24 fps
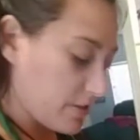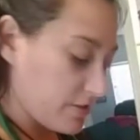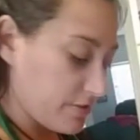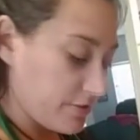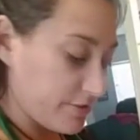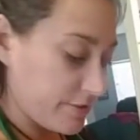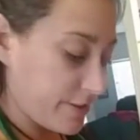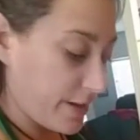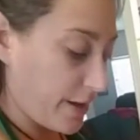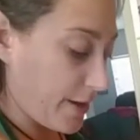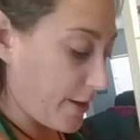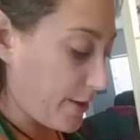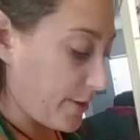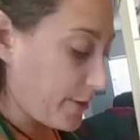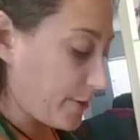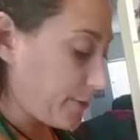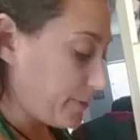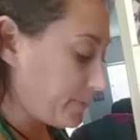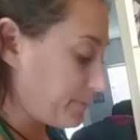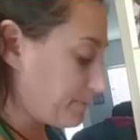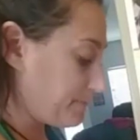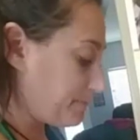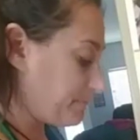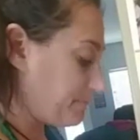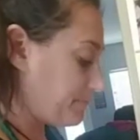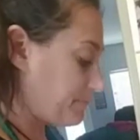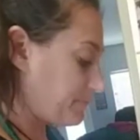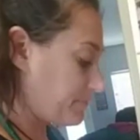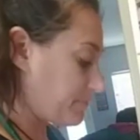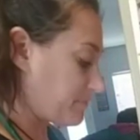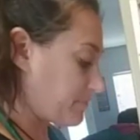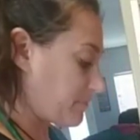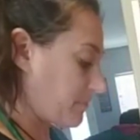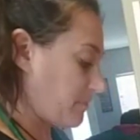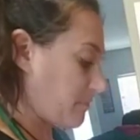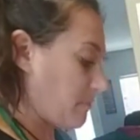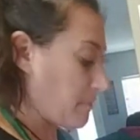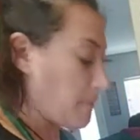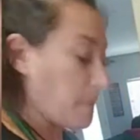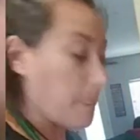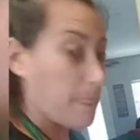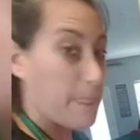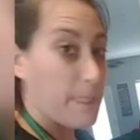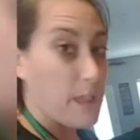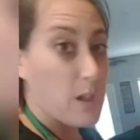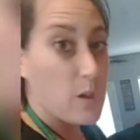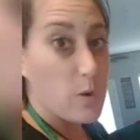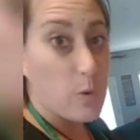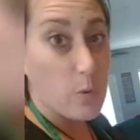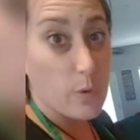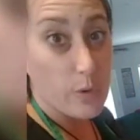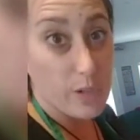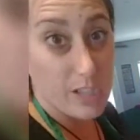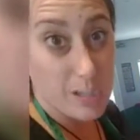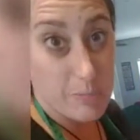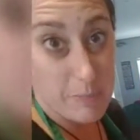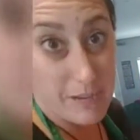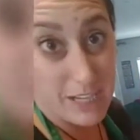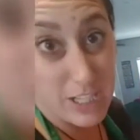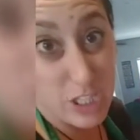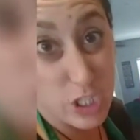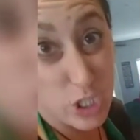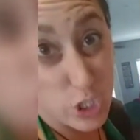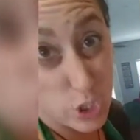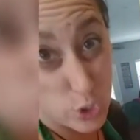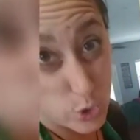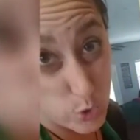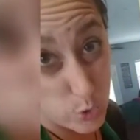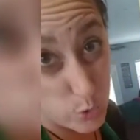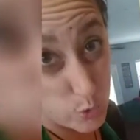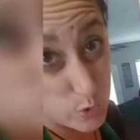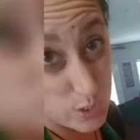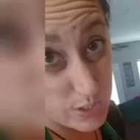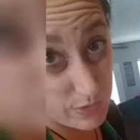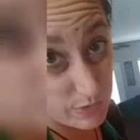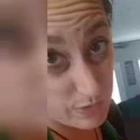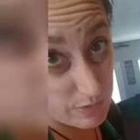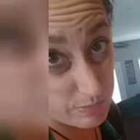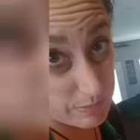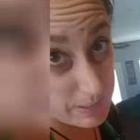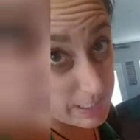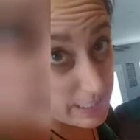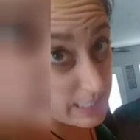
So we're going to make 2 different